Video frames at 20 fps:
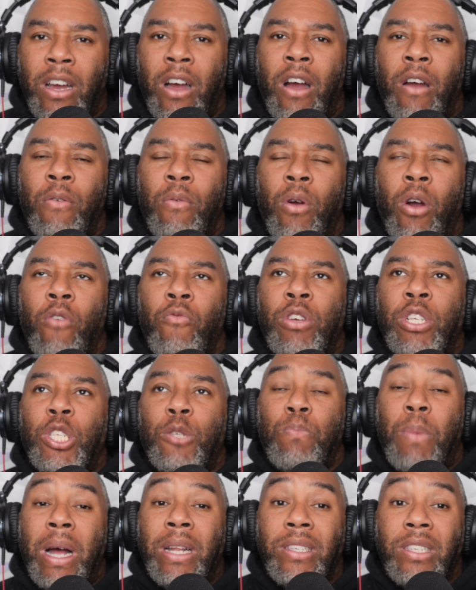our
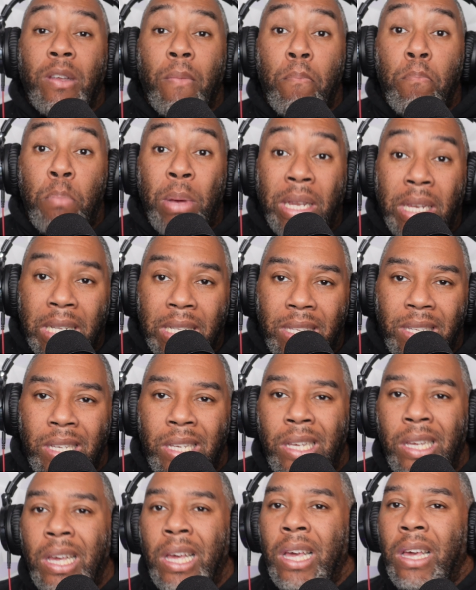
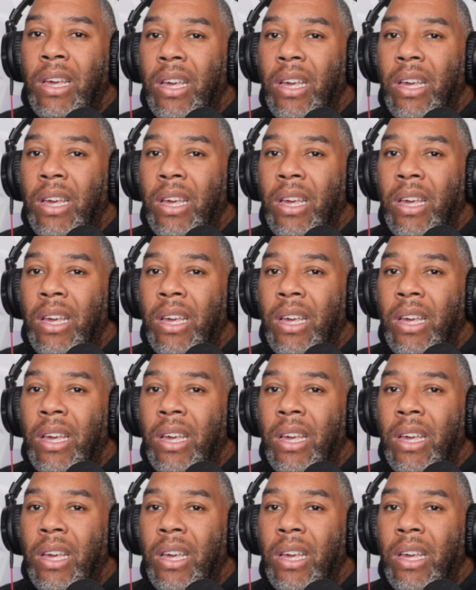responsibility